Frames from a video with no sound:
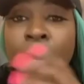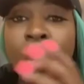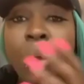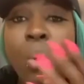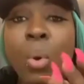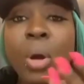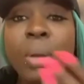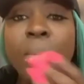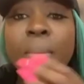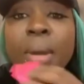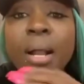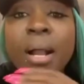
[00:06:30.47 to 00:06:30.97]

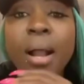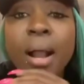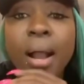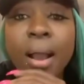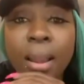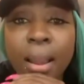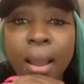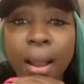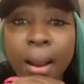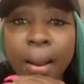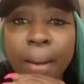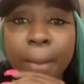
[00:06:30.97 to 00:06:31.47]
When me call
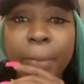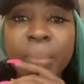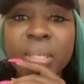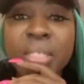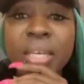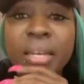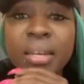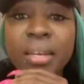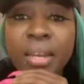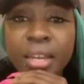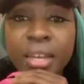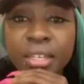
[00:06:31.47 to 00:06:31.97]
her, me
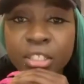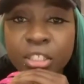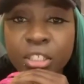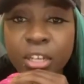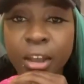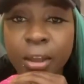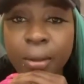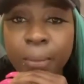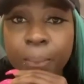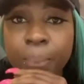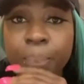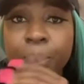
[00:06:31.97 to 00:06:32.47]
say,
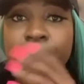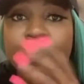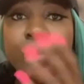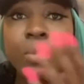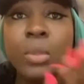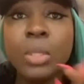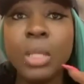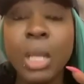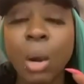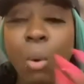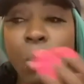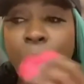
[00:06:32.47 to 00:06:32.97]
Danger,
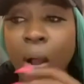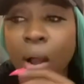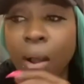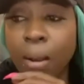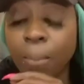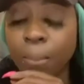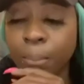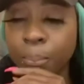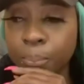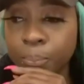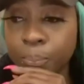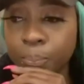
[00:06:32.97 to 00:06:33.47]
I
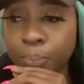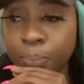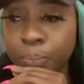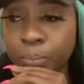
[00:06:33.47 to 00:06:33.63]
want him.